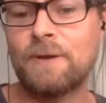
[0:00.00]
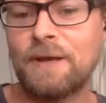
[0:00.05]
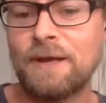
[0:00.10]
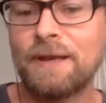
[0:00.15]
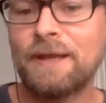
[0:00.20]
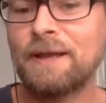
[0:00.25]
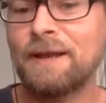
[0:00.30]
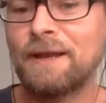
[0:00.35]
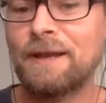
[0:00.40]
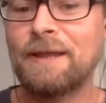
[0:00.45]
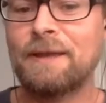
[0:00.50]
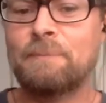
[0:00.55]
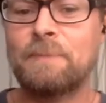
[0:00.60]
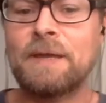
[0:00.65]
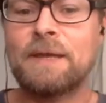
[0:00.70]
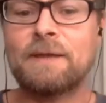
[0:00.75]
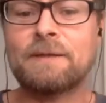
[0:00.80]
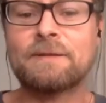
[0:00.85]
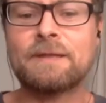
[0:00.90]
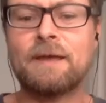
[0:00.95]
let
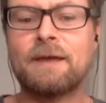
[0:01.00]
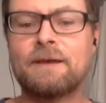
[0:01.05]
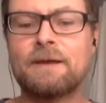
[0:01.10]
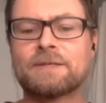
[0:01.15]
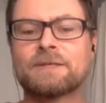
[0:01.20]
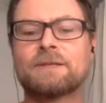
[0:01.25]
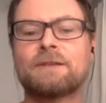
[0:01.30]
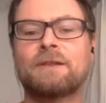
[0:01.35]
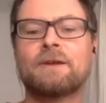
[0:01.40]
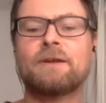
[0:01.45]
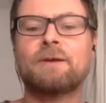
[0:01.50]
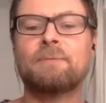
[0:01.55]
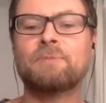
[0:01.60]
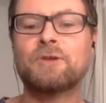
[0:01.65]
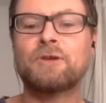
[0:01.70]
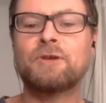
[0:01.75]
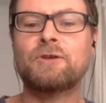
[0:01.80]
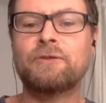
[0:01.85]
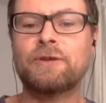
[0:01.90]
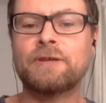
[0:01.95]
me ask, I'm
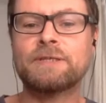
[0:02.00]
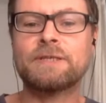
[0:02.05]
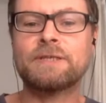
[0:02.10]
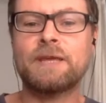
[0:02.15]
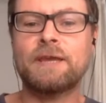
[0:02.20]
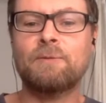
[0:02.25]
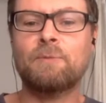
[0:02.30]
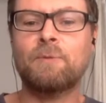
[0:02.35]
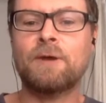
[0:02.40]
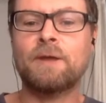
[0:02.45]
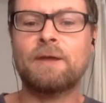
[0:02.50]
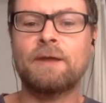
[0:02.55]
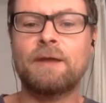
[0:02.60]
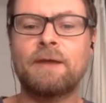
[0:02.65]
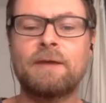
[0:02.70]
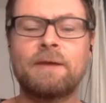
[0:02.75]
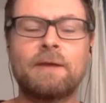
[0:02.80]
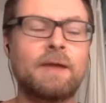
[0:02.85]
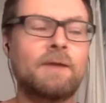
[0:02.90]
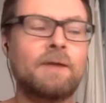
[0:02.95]
curious here, what
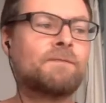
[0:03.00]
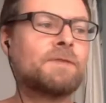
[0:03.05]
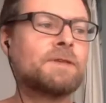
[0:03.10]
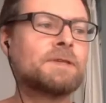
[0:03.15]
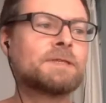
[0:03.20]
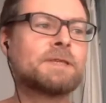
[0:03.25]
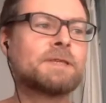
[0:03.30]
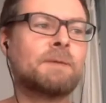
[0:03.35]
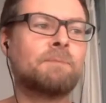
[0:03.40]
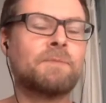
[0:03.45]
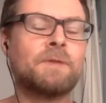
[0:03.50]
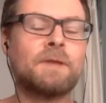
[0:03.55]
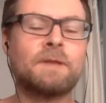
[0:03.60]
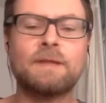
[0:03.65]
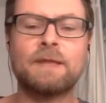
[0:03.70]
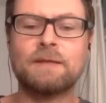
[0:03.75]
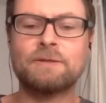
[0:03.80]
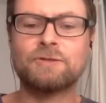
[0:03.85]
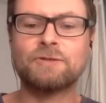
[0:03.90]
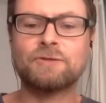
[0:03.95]
if there's something
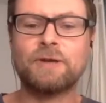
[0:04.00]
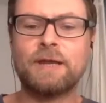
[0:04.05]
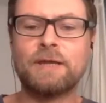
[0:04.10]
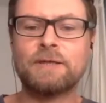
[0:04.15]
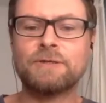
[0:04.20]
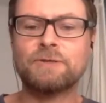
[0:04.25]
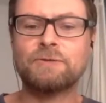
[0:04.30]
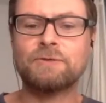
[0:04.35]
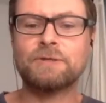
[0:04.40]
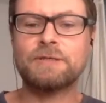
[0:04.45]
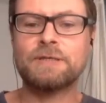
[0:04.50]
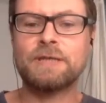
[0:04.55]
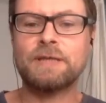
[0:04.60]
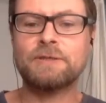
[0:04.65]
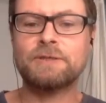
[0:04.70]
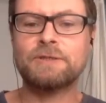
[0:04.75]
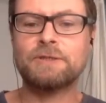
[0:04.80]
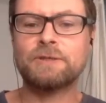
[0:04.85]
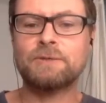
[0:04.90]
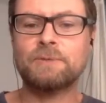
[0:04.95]
that drags your
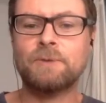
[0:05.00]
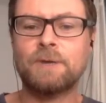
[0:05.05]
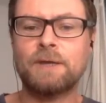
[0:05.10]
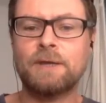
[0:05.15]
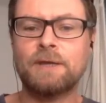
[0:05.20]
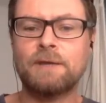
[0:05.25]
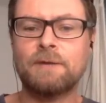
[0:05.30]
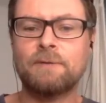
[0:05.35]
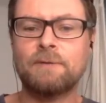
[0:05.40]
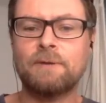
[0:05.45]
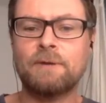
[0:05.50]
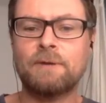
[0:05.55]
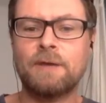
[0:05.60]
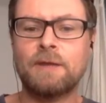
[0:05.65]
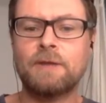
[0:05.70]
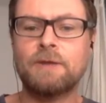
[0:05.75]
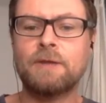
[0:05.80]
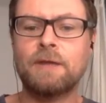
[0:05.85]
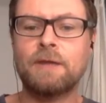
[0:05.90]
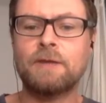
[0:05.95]
attention away
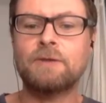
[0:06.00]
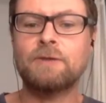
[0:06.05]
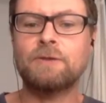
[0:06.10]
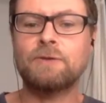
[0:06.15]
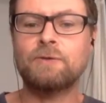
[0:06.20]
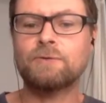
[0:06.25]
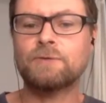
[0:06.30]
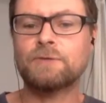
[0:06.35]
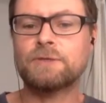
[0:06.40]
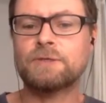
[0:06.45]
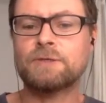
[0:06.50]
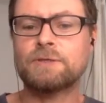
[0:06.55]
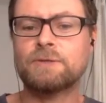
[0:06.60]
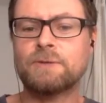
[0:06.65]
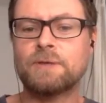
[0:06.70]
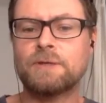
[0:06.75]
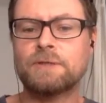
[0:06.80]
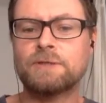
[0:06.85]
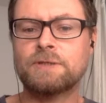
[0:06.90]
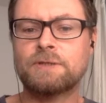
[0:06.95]
in your
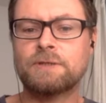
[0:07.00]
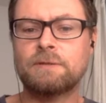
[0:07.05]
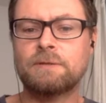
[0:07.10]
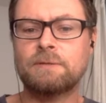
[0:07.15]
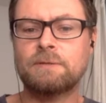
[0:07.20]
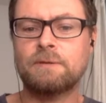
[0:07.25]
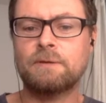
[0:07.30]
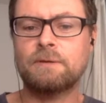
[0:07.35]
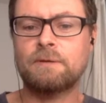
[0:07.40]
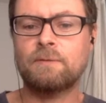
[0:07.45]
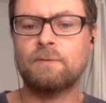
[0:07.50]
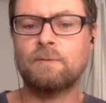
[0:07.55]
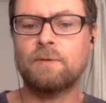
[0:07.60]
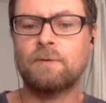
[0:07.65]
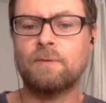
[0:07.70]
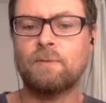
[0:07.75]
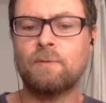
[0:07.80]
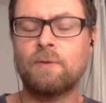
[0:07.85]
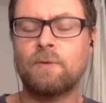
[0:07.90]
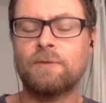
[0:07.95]
situation,
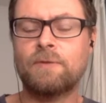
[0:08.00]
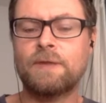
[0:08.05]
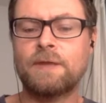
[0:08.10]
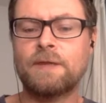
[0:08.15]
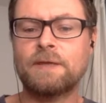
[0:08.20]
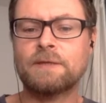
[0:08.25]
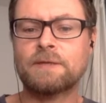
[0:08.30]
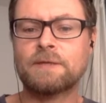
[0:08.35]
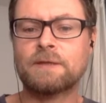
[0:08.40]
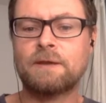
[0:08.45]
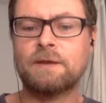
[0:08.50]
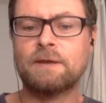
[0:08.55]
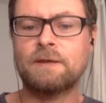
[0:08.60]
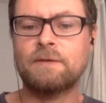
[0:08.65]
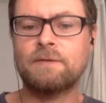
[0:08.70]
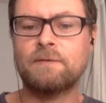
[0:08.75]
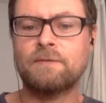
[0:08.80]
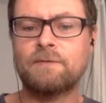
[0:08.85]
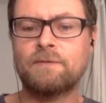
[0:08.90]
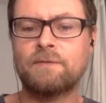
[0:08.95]
what things kind
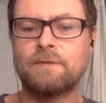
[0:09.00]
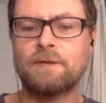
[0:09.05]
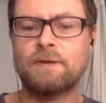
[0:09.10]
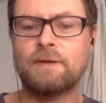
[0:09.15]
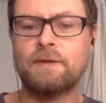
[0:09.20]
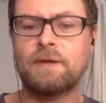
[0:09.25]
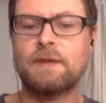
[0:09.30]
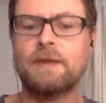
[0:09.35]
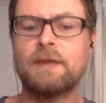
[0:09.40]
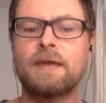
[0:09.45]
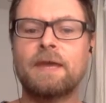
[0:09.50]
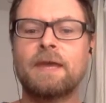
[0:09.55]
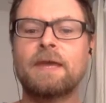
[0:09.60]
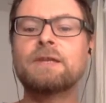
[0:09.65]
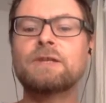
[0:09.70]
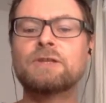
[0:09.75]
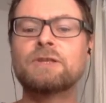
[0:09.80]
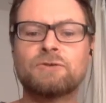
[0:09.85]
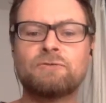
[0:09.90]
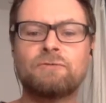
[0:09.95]
of
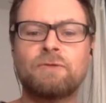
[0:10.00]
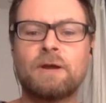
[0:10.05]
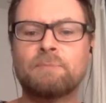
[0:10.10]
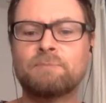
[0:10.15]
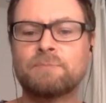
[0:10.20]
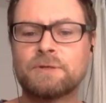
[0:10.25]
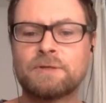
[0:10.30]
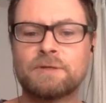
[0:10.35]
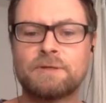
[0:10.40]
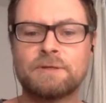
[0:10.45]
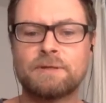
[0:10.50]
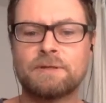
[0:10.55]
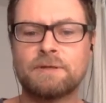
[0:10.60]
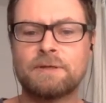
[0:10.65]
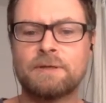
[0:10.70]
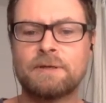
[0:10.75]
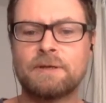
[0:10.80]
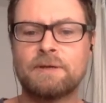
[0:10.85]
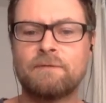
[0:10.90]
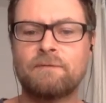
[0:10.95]
interrupt
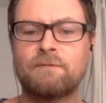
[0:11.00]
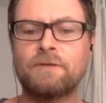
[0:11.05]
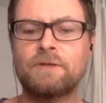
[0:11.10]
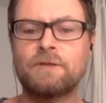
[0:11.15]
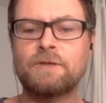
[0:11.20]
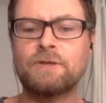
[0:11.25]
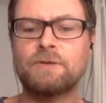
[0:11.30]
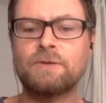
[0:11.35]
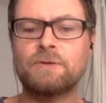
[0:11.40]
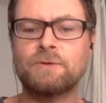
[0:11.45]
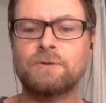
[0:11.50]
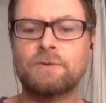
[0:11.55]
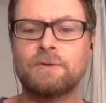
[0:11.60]
for you?